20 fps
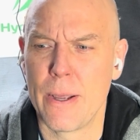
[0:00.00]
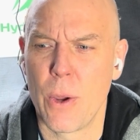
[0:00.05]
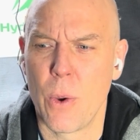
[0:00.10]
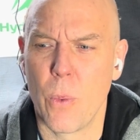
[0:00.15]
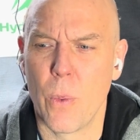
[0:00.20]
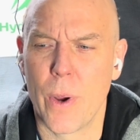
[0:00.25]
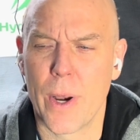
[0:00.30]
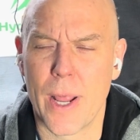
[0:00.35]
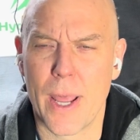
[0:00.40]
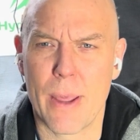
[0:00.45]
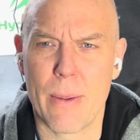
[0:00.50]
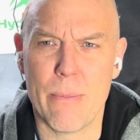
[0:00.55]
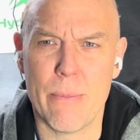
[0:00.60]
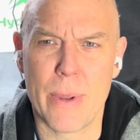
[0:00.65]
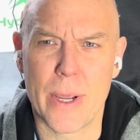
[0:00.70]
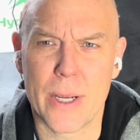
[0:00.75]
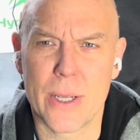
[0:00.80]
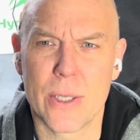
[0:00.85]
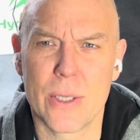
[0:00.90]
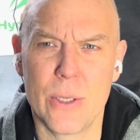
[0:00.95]
when I
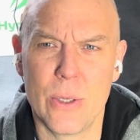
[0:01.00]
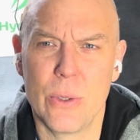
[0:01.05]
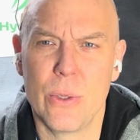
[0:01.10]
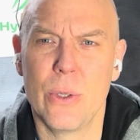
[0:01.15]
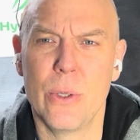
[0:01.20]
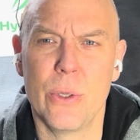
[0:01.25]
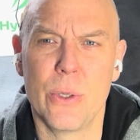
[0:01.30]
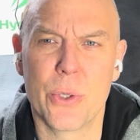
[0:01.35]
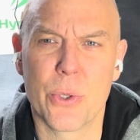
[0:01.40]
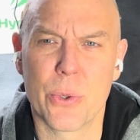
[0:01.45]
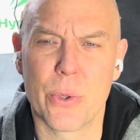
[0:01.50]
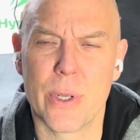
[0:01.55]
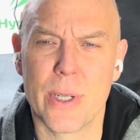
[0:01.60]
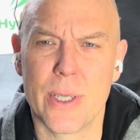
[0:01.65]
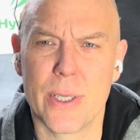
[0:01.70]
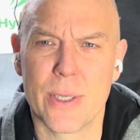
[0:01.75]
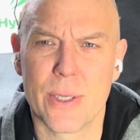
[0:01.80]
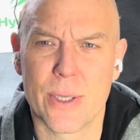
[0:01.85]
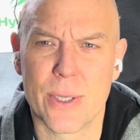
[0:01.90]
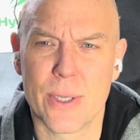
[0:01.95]
mix new
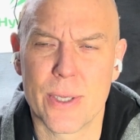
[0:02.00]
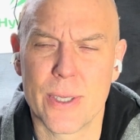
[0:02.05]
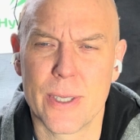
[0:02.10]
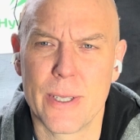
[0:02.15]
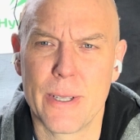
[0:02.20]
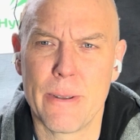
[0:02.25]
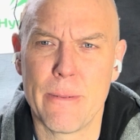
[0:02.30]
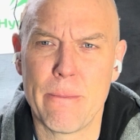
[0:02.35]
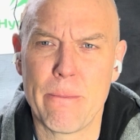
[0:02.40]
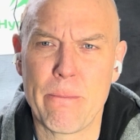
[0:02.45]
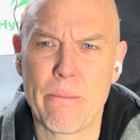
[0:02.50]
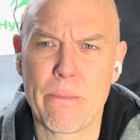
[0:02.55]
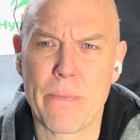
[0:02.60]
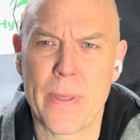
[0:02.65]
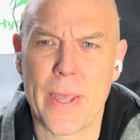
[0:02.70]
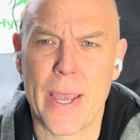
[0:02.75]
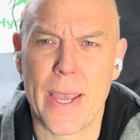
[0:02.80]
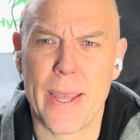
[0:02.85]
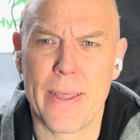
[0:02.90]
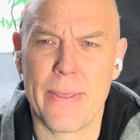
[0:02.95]
nutrients,
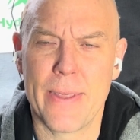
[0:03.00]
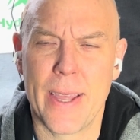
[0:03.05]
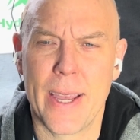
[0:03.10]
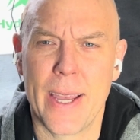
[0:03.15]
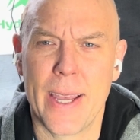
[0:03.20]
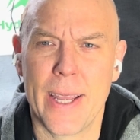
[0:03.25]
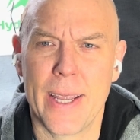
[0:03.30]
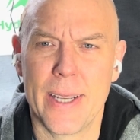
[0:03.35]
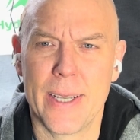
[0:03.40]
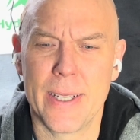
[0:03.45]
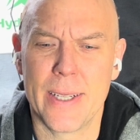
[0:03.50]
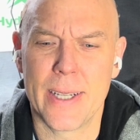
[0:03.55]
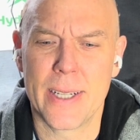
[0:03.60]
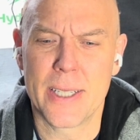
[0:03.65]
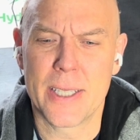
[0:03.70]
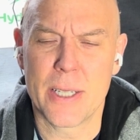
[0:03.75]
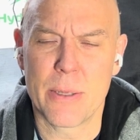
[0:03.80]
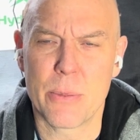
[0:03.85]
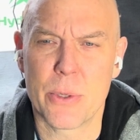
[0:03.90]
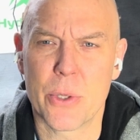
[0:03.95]
and then it
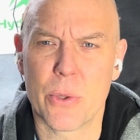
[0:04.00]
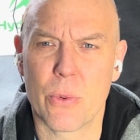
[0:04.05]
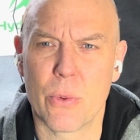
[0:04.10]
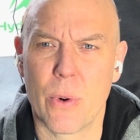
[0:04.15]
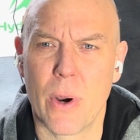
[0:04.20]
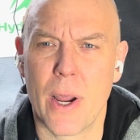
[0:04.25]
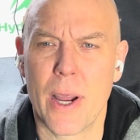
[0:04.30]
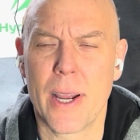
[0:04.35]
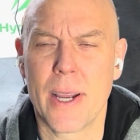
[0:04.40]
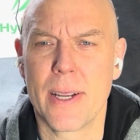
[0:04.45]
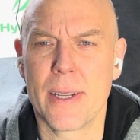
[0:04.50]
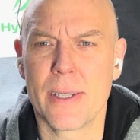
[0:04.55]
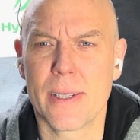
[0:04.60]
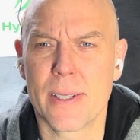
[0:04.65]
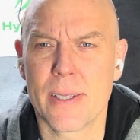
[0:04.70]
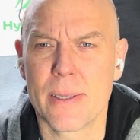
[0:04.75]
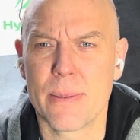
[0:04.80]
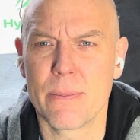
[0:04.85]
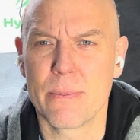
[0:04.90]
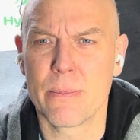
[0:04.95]
seems to
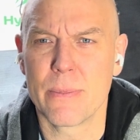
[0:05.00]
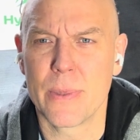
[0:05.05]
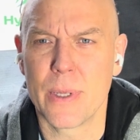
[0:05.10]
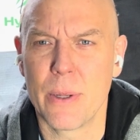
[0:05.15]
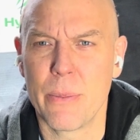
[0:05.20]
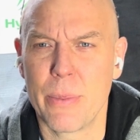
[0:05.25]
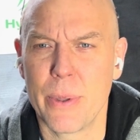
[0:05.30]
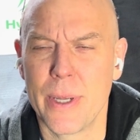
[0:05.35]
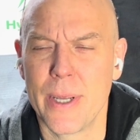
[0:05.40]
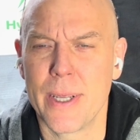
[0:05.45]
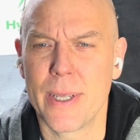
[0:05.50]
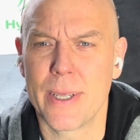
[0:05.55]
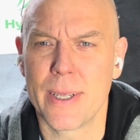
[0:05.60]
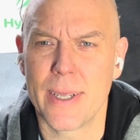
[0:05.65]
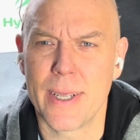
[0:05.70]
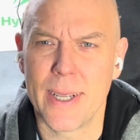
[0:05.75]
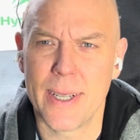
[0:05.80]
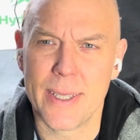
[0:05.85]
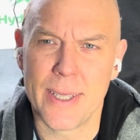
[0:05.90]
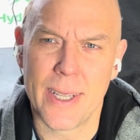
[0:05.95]
rise a bit,
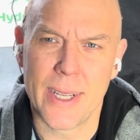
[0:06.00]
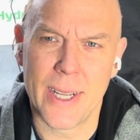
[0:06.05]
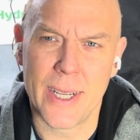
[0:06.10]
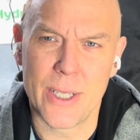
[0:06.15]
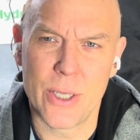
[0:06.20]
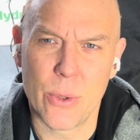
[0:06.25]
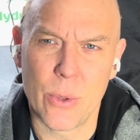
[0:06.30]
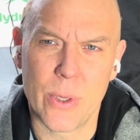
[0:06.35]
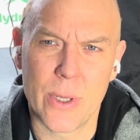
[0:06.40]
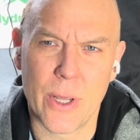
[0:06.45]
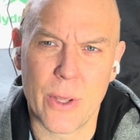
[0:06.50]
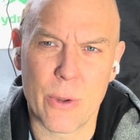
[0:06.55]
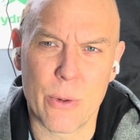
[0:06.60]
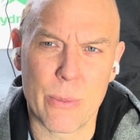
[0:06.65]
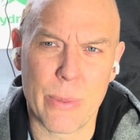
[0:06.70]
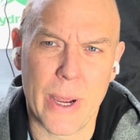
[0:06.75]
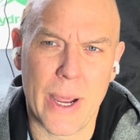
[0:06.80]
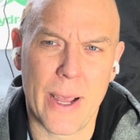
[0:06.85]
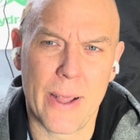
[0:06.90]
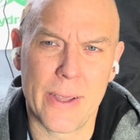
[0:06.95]
and then I do another
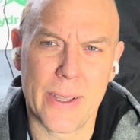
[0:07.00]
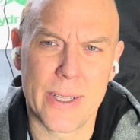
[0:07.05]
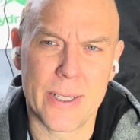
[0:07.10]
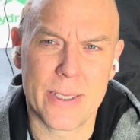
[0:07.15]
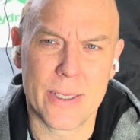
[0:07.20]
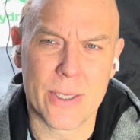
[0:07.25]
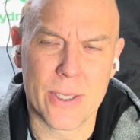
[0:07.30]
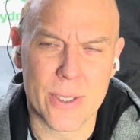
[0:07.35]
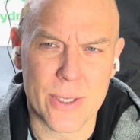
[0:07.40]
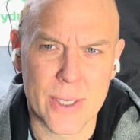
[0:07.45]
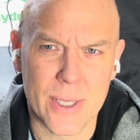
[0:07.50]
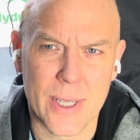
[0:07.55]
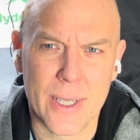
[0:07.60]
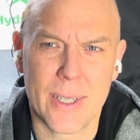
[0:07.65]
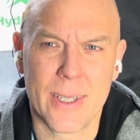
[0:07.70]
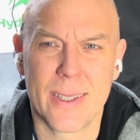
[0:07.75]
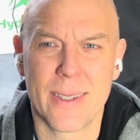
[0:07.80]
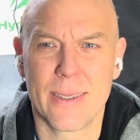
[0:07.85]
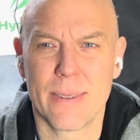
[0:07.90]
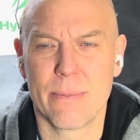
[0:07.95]
balance.
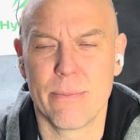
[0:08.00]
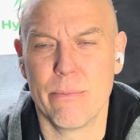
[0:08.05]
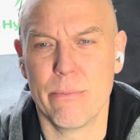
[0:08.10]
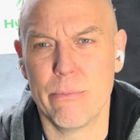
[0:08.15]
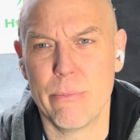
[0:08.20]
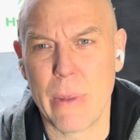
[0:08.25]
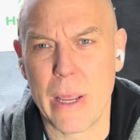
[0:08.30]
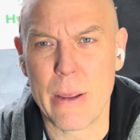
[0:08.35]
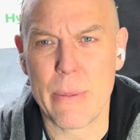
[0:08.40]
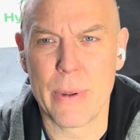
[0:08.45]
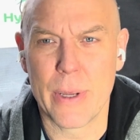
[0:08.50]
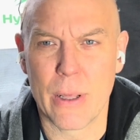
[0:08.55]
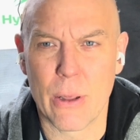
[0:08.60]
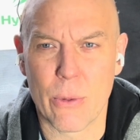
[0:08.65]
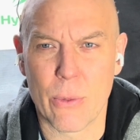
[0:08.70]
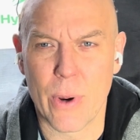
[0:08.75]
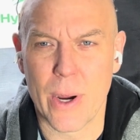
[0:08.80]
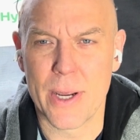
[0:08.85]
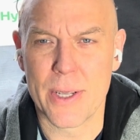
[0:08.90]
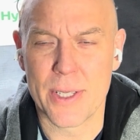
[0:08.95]
Maybe it'll
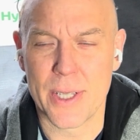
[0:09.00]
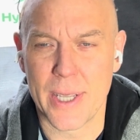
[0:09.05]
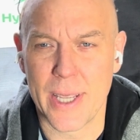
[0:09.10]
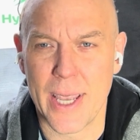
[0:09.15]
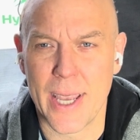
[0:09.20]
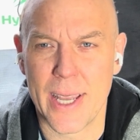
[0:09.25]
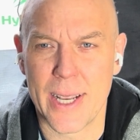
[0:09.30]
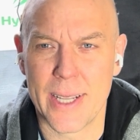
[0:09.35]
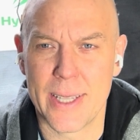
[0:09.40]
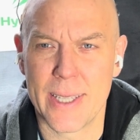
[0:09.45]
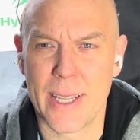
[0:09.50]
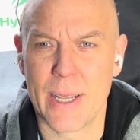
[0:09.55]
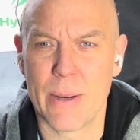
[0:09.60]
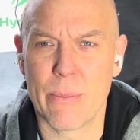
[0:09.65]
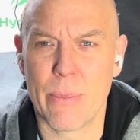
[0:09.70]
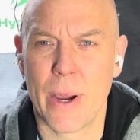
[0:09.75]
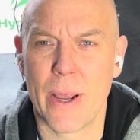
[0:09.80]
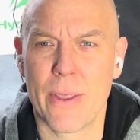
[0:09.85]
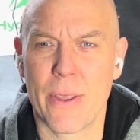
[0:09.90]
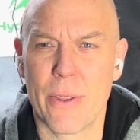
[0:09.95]
rise again, and then
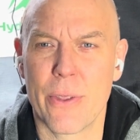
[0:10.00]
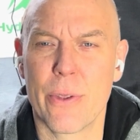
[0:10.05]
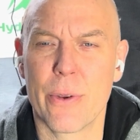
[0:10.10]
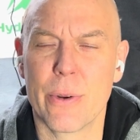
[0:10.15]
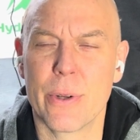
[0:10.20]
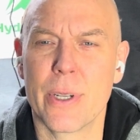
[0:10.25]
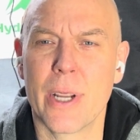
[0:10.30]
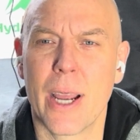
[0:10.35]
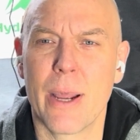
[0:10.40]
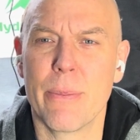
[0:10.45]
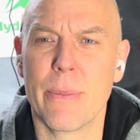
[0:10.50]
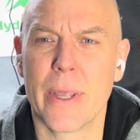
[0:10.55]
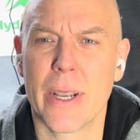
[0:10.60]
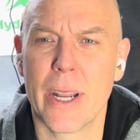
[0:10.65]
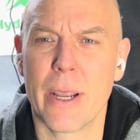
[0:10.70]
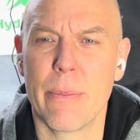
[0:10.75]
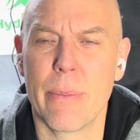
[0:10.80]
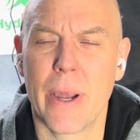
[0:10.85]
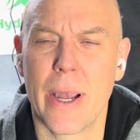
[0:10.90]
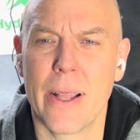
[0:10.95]
by the third time that
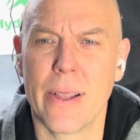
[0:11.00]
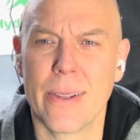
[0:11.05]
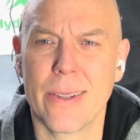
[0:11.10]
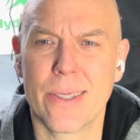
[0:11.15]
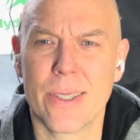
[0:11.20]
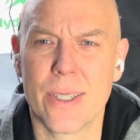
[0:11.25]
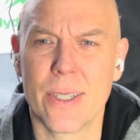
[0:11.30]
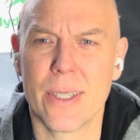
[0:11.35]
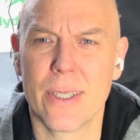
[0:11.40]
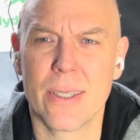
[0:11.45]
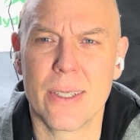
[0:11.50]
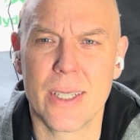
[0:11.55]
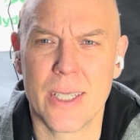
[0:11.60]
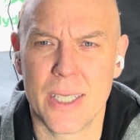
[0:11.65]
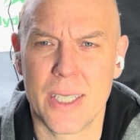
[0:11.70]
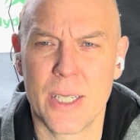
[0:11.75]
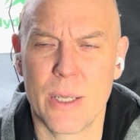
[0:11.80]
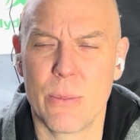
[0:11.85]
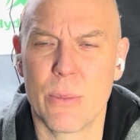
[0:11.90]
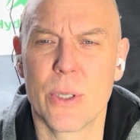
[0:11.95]
I balance it, it
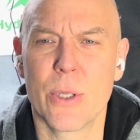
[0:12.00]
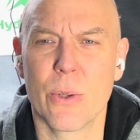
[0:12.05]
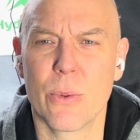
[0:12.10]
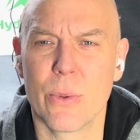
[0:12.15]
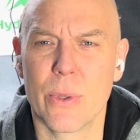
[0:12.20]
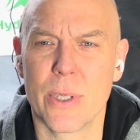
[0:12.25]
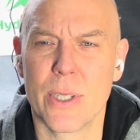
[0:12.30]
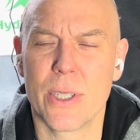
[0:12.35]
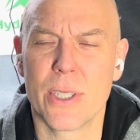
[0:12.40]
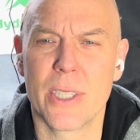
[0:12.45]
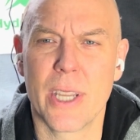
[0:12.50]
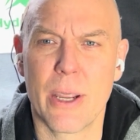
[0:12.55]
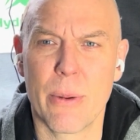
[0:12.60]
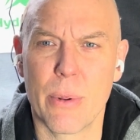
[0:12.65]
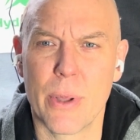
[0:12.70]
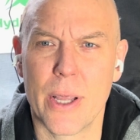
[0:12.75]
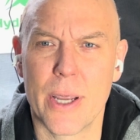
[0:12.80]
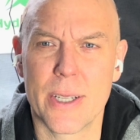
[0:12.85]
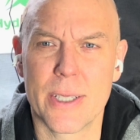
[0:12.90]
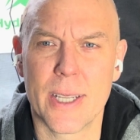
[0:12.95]
seems to really
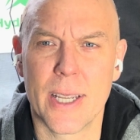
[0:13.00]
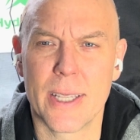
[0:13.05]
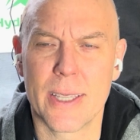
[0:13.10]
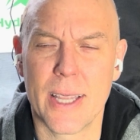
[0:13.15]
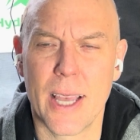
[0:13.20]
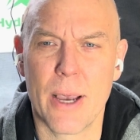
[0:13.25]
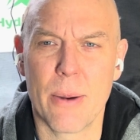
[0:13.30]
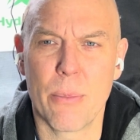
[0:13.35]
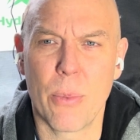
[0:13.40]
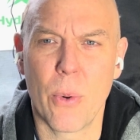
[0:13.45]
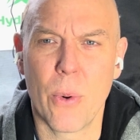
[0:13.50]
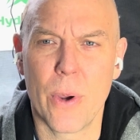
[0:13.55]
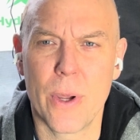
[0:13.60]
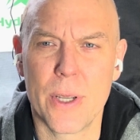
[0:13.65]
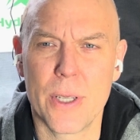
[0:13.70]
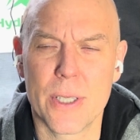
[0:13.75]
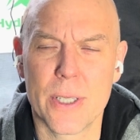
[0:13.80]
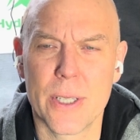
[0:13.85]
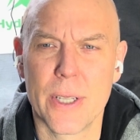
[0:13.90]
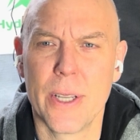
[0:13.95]
stabilize at that
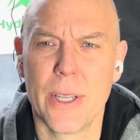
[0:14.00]
point.